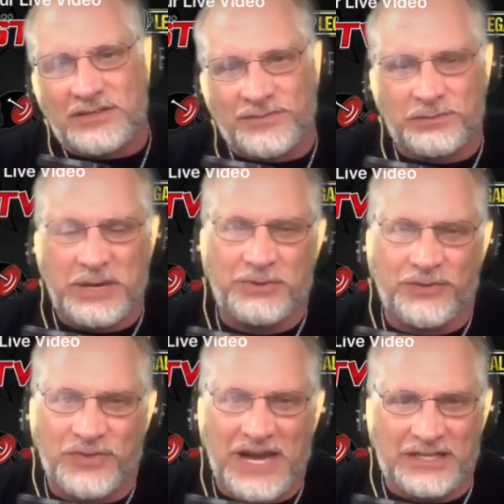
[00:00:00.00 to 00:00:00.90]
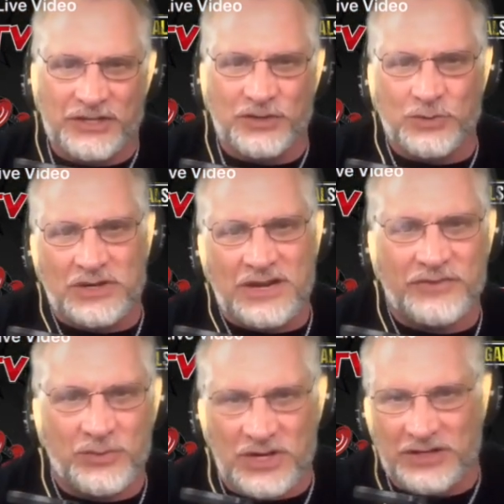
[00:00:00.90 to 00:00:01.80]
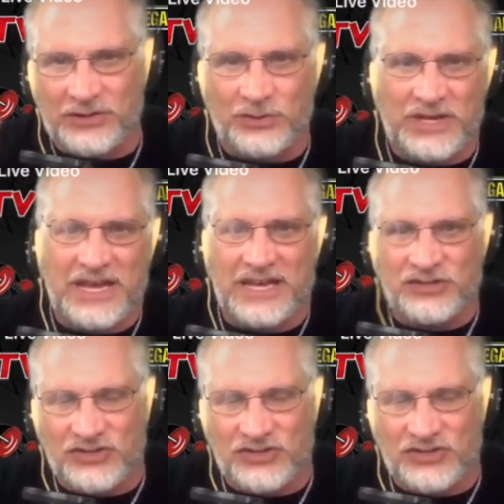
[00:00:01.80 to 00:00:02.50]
plugs that you want, people to follow you,